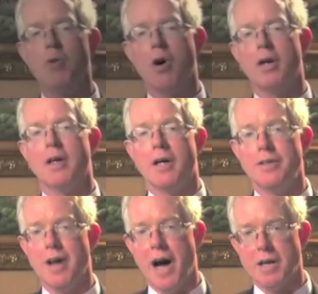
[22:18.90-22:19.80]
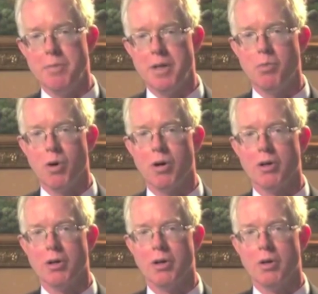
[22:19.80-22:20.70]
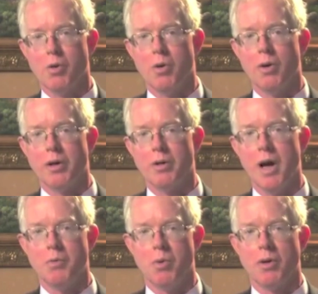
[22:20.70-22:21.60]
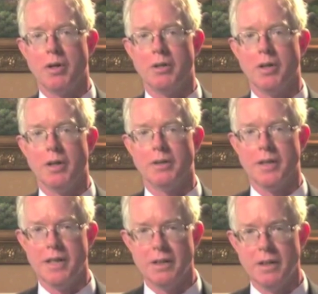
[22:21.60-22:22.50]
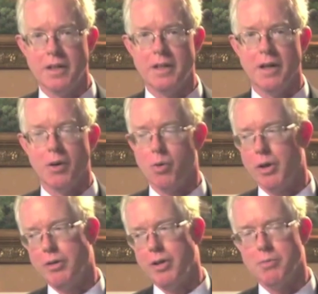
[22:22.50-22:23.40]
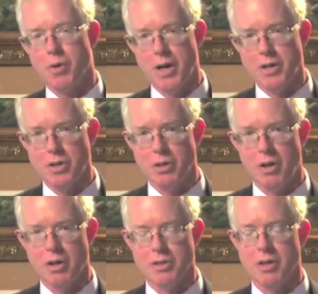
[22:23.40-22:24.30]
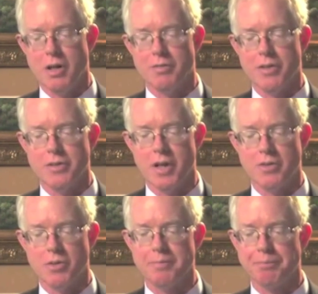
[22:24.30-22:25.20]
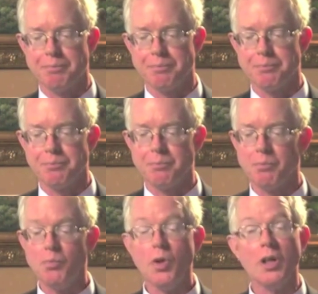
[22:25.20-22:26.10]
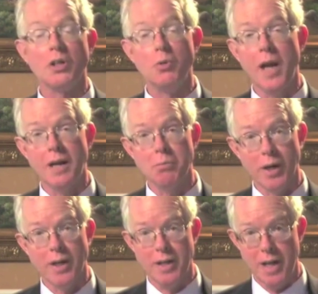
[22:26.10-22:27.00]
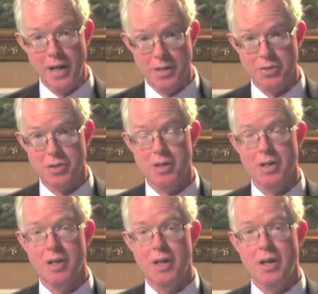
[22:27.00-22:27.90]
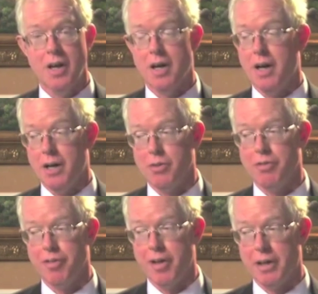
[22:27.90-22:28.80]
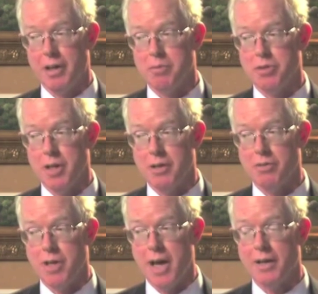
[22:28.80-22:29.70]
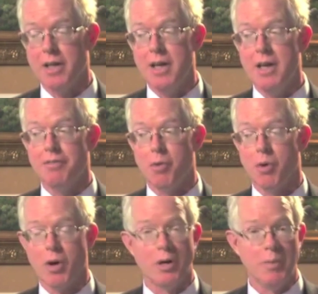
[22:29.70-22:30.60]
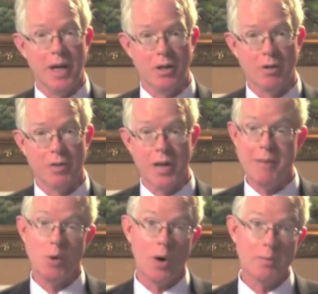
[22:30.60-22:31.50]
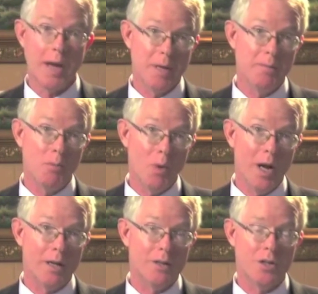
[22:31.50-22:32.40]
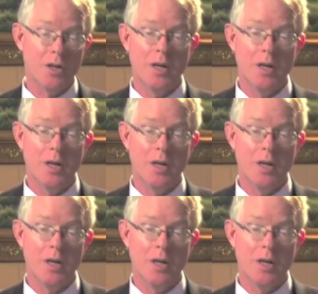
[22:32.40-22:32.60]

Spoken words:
are an undocumented worker or you're not working legally according to the immigration laws of this country, you can bring a case under the Fair Labor Standards Act for unpaid overtime or unpaid minimum wage.